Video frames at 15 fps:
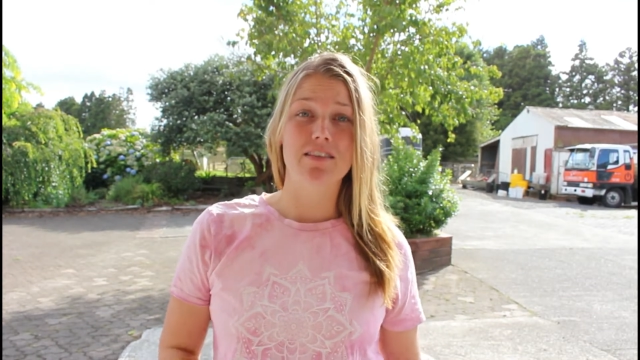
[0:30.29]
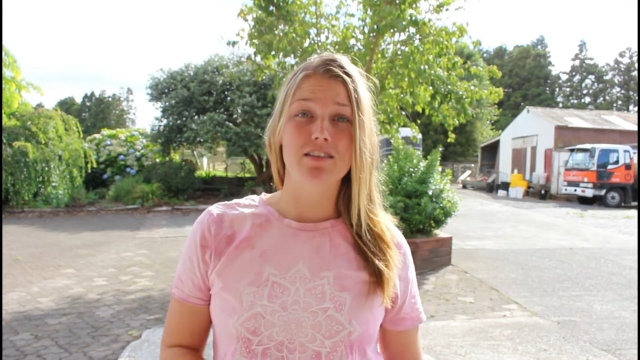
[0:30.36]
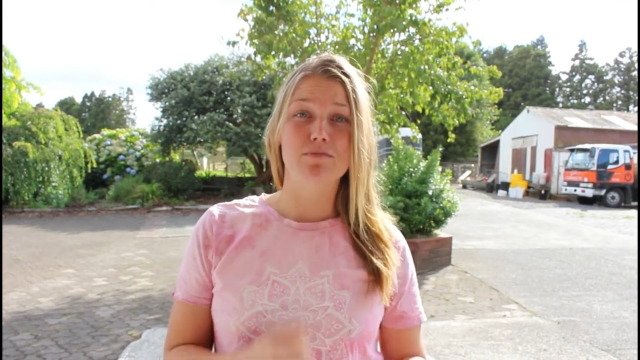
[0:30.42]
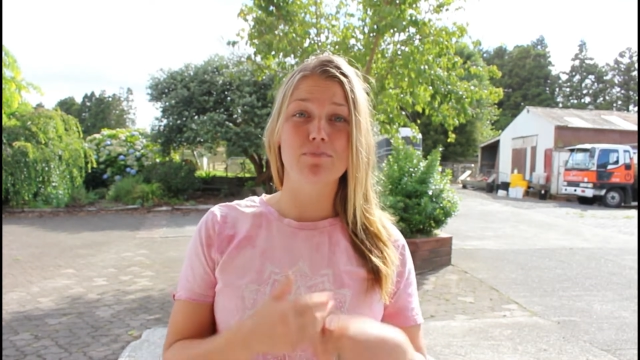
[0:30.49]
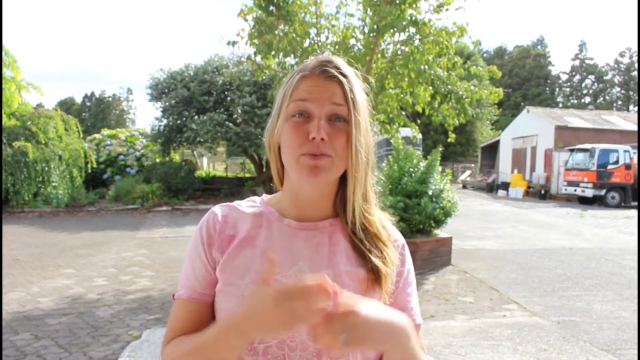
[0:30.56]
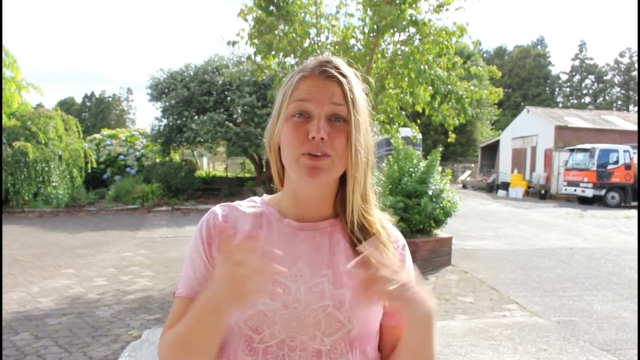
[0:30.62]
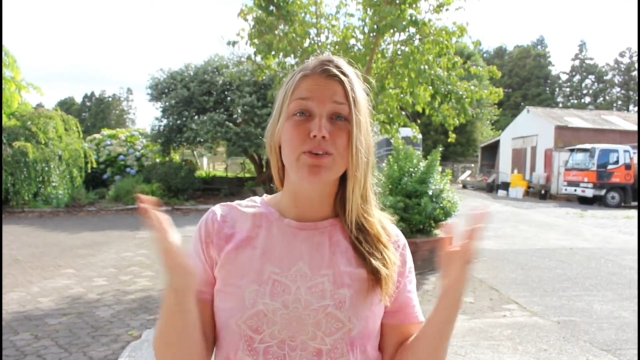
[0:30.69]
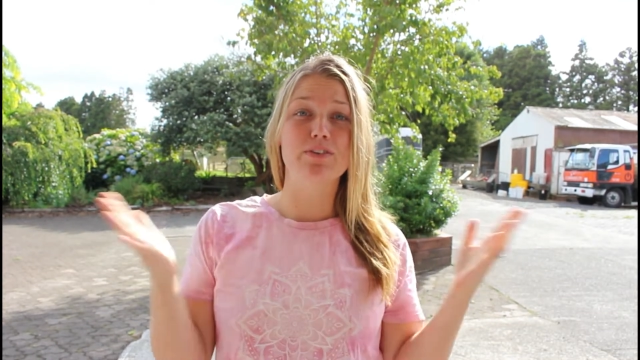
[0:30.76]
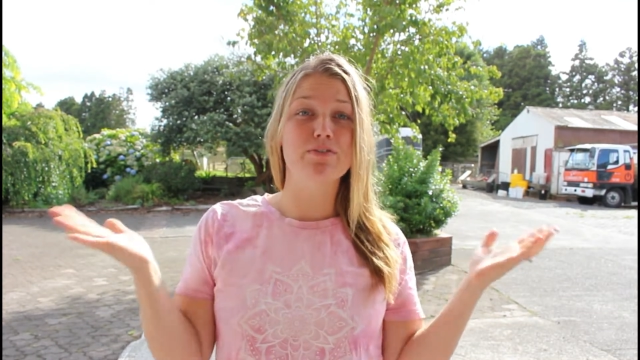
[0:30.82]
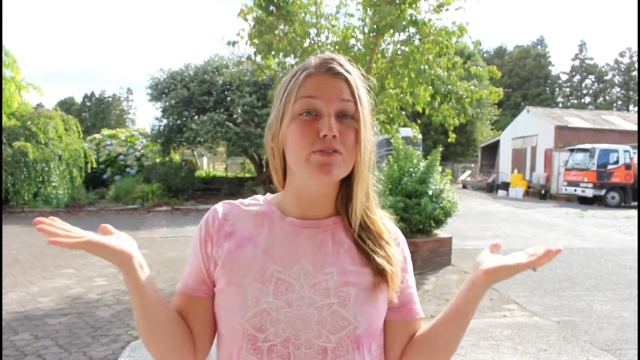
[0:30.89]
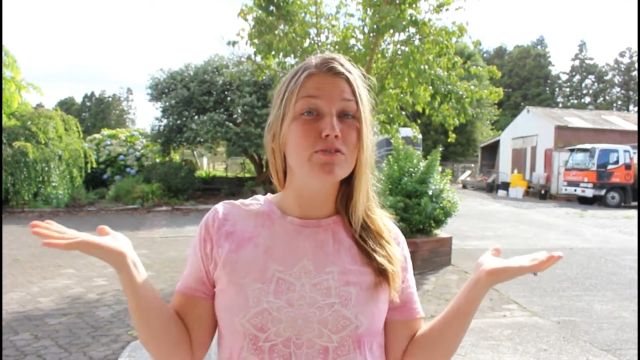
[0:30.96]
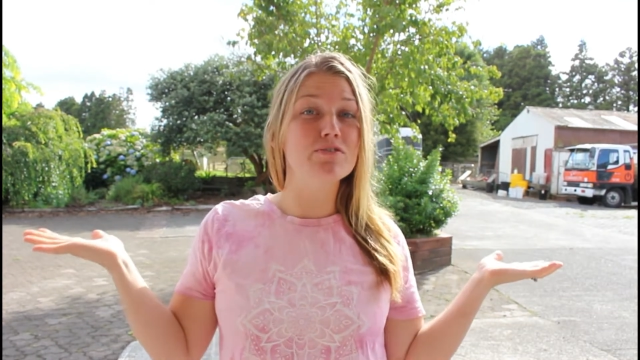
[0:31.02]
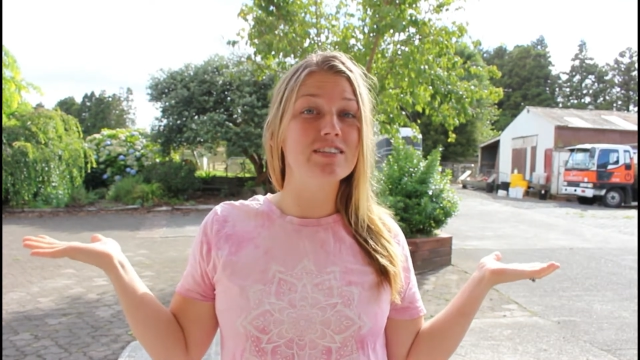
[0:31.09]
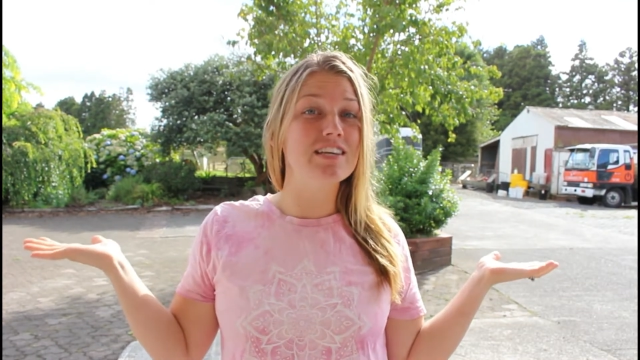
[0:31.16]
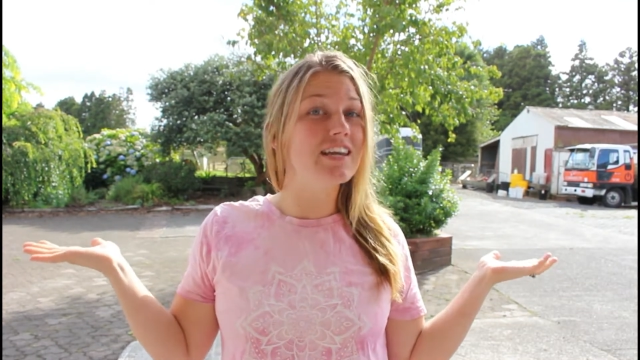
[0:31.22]
this
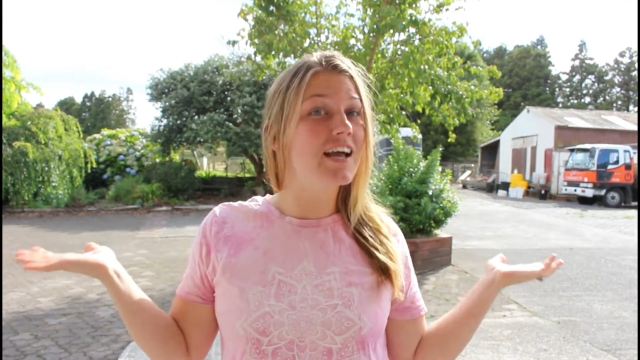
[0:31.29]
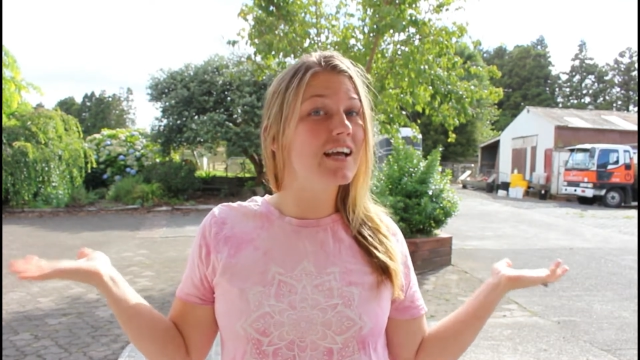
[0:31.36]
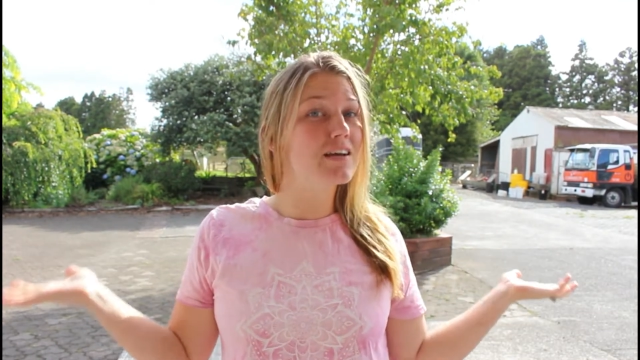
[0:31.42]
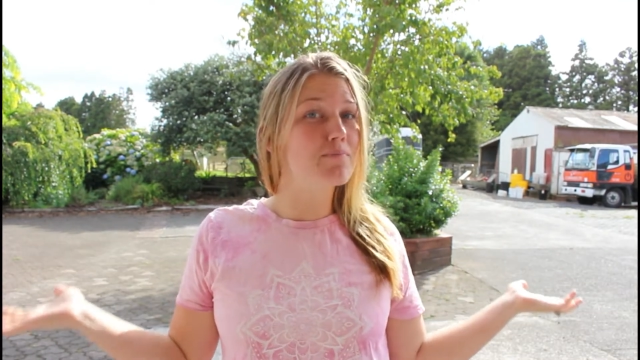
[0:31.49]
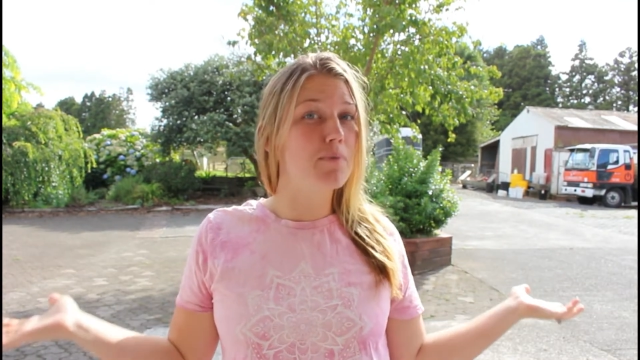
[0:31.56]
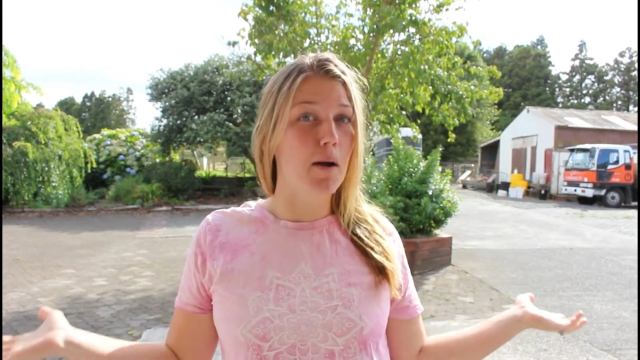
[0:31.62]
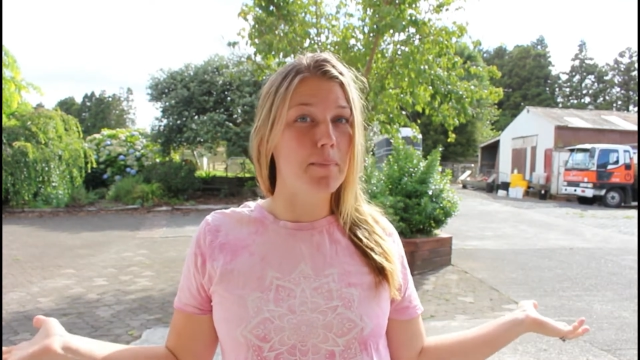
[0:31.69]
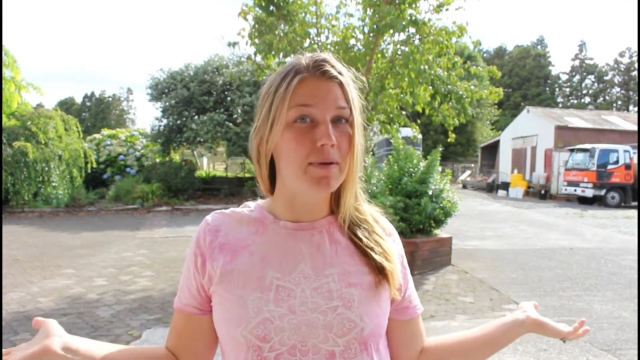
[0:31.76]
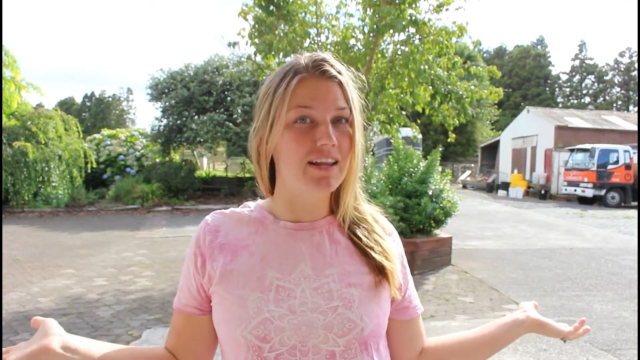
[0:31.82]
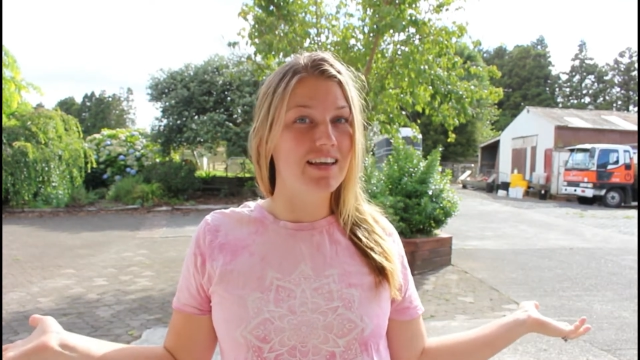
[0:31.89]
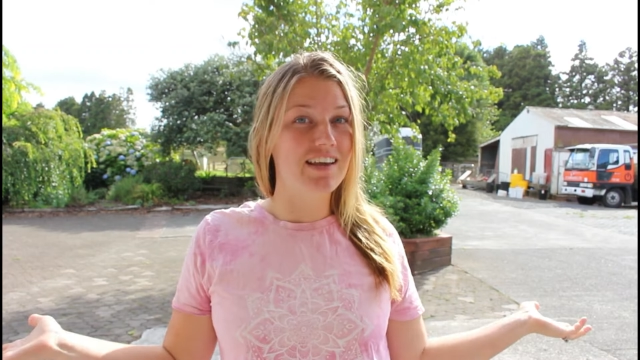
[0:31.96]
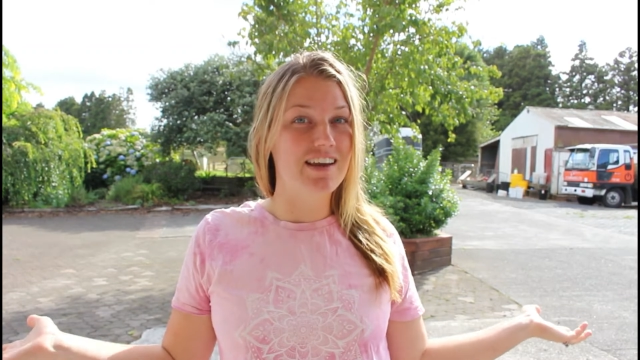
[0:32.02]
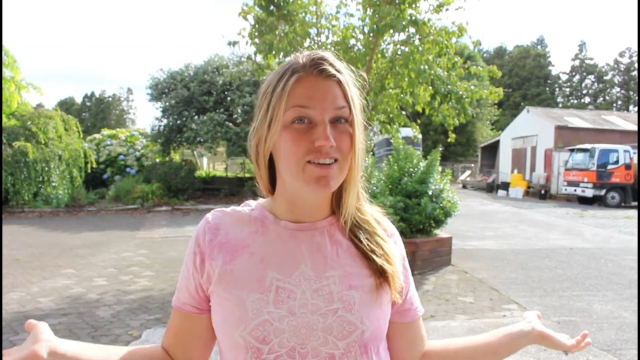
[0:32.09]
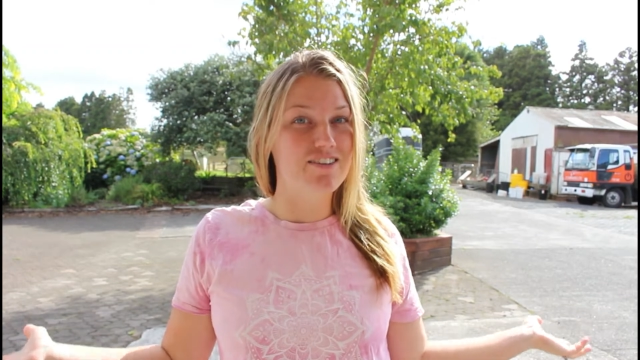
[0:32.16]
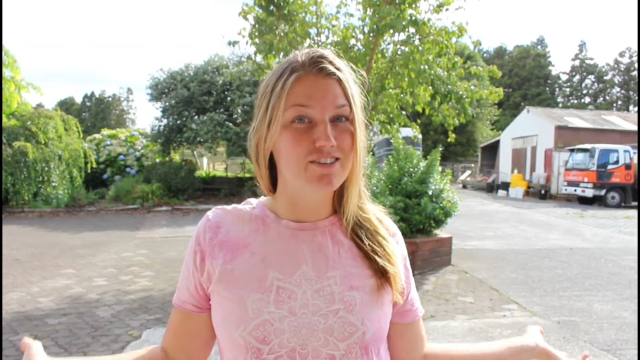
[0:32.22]
beautiful 10-acre
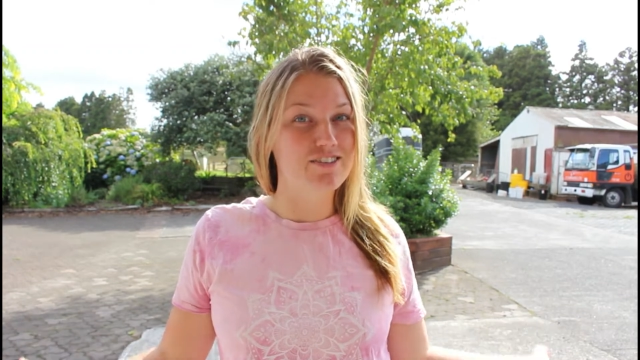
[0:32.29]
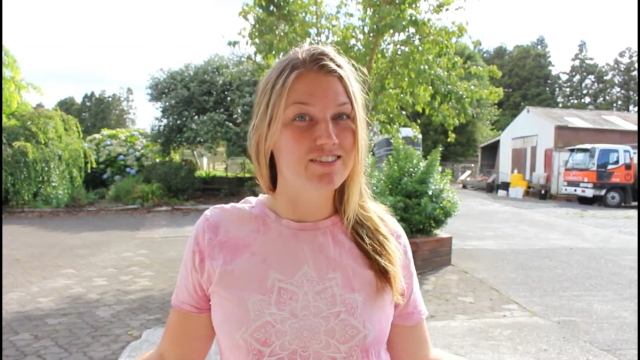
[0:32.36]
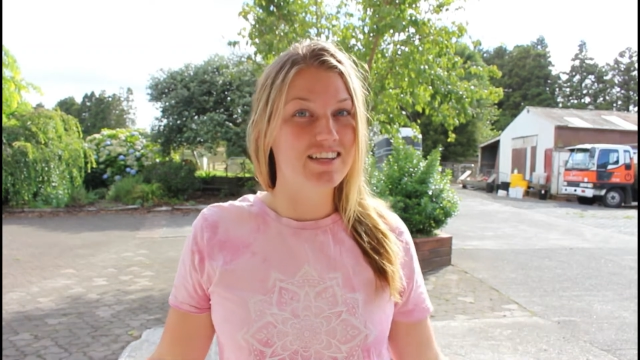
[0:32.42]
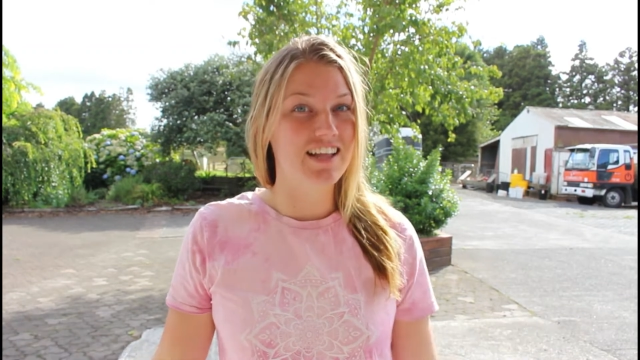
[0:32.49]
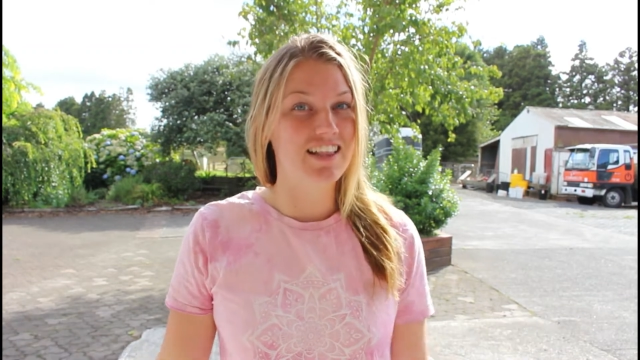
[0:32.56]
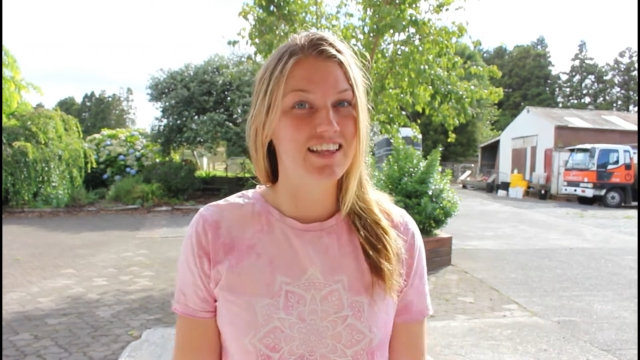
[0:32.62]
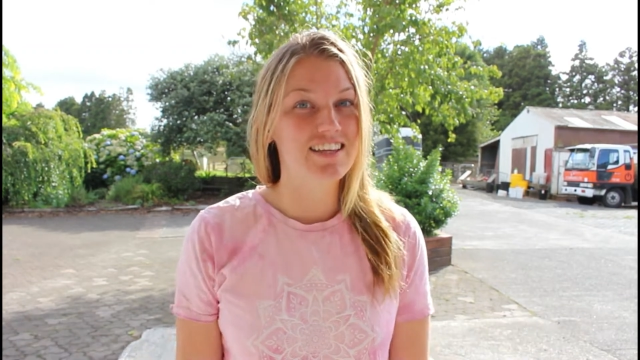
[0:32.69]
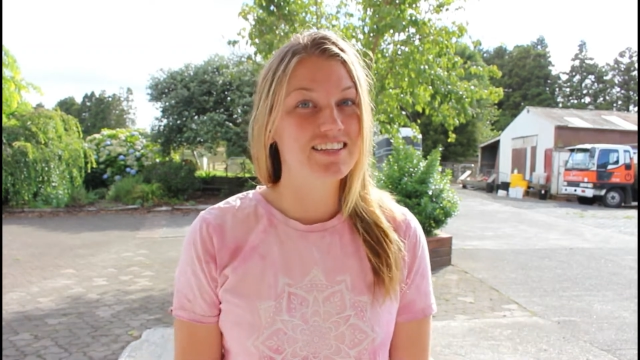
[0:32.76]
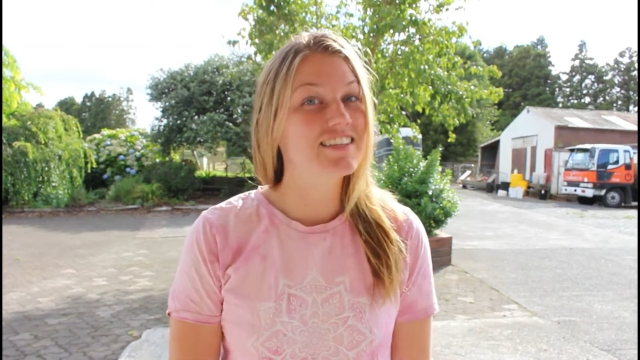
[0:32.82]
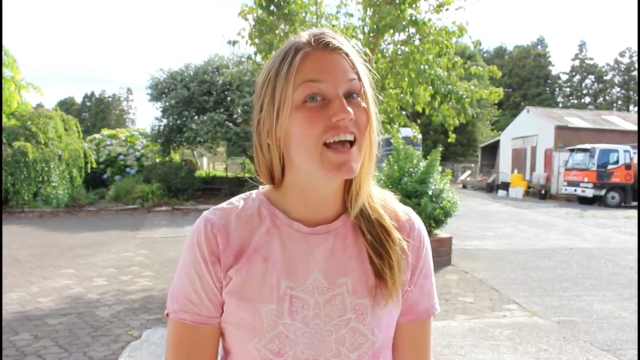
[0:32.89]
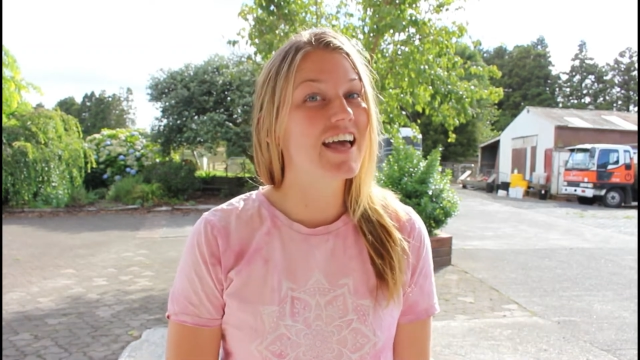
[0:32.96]
property here in New Zealand